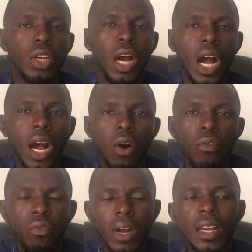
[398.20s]
how
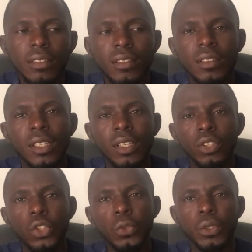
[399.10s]
fast
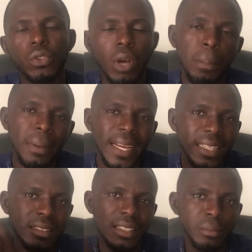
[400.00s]
do you want to apply
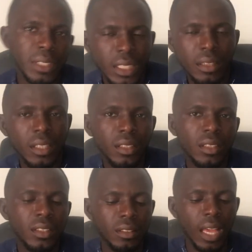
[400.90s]
it immediately.
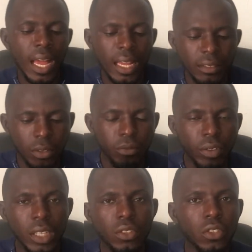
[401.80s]
These are some
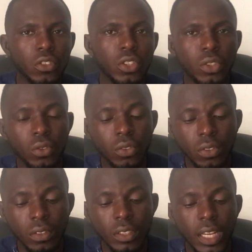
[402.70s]
factors you need to
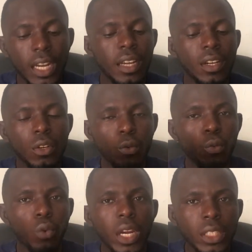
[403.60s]
consider
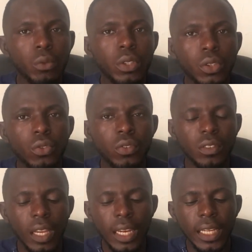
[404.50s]
when you want to
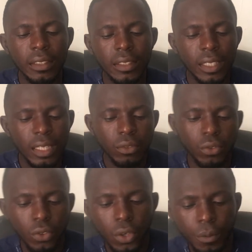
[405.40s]
select the
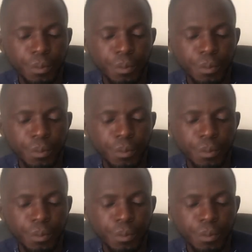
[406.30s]
natuzol.